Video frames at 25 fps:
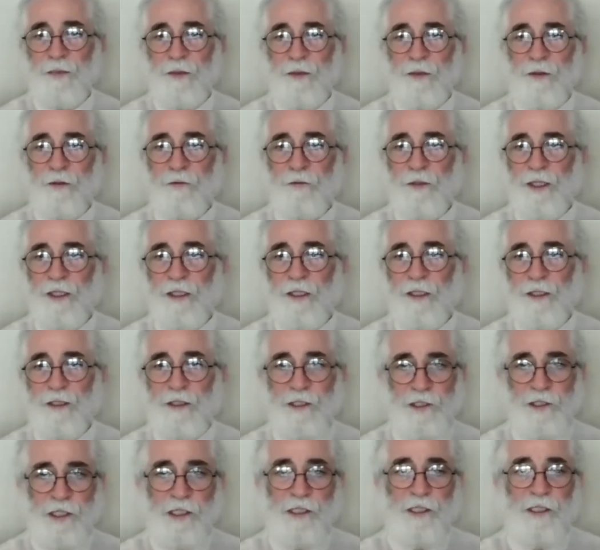the
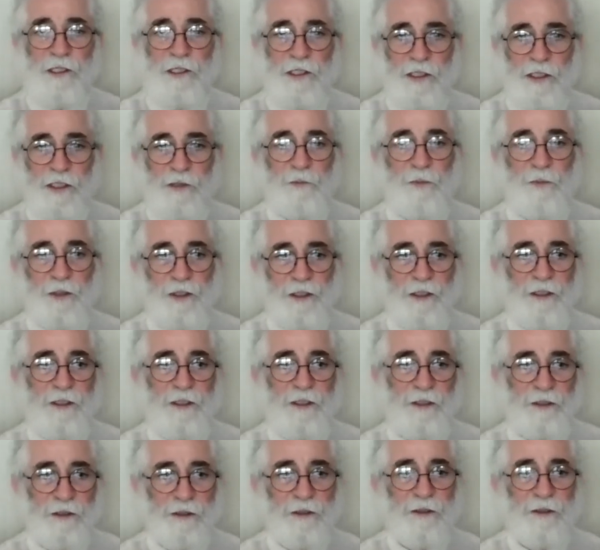recognition is simply
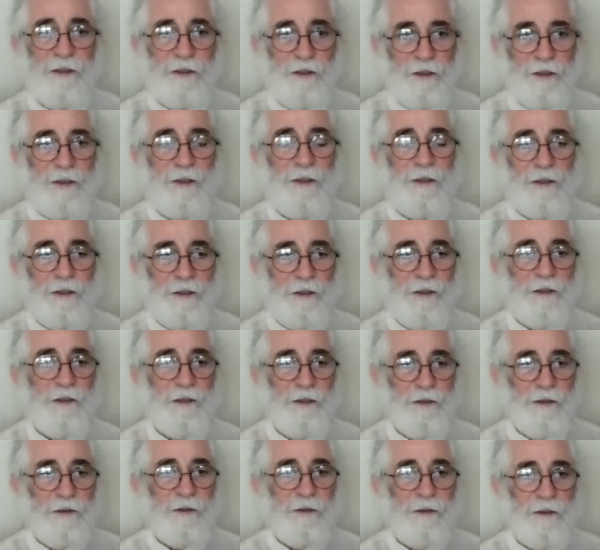
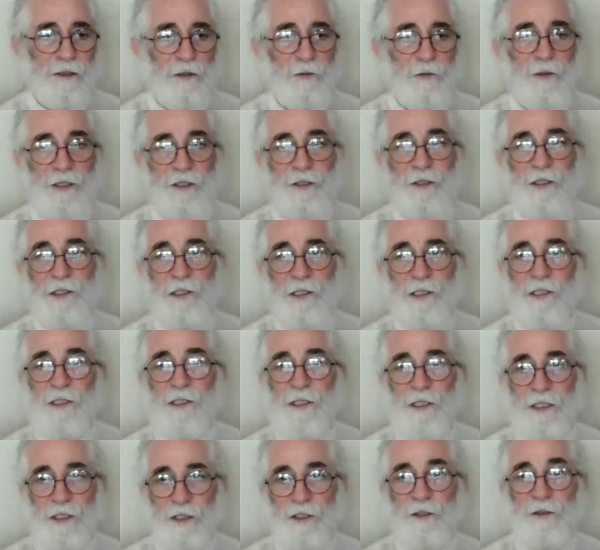awareness is
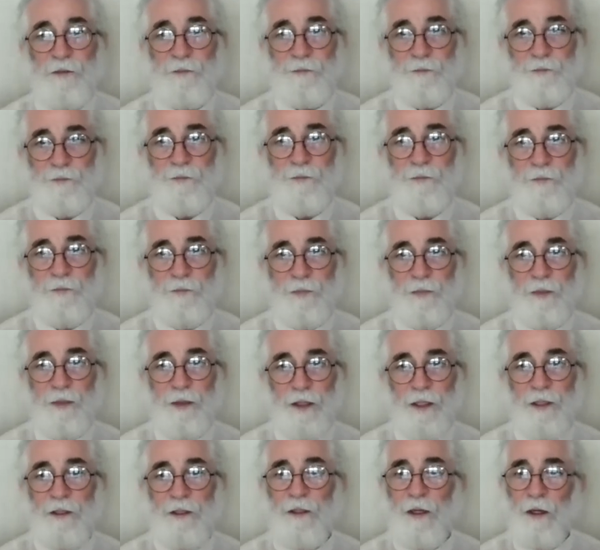here
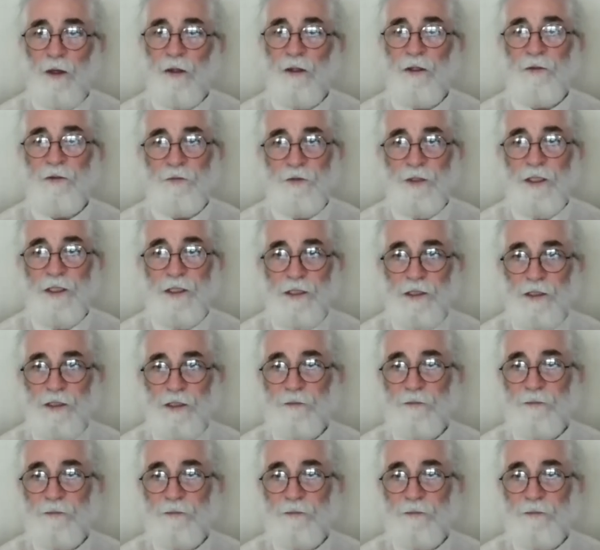in all of this.